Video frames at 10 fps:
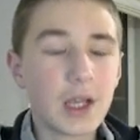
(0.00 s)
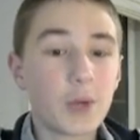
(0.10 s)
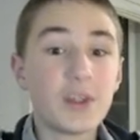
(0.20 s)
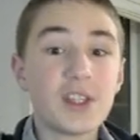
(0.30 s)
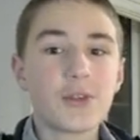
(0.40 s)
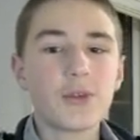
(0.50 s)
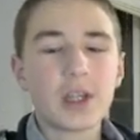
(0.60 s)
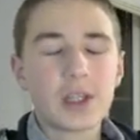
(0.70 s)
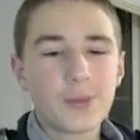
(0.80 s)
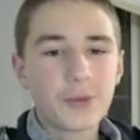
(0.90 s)
queens, a
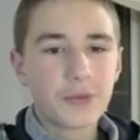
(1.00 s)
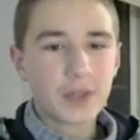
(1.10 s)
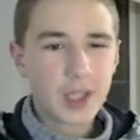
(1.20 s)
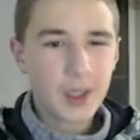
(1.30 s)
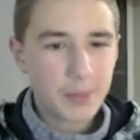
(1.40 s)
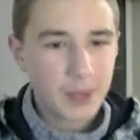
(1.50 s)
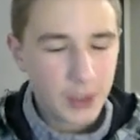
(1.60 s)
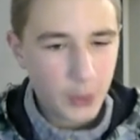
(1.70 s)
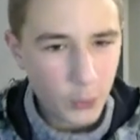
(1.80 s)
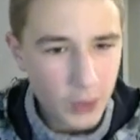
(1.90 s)
nice move keeping
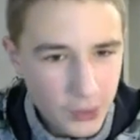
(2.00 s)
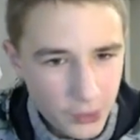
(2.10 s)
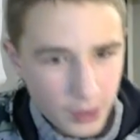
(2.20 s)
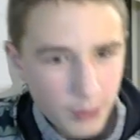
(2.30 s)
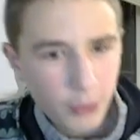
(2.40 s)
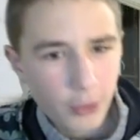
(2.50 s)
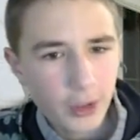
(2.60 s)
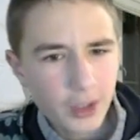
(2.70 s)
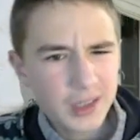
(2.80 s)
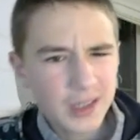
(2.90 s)
the queens on the
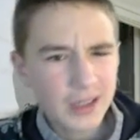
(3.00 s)
board.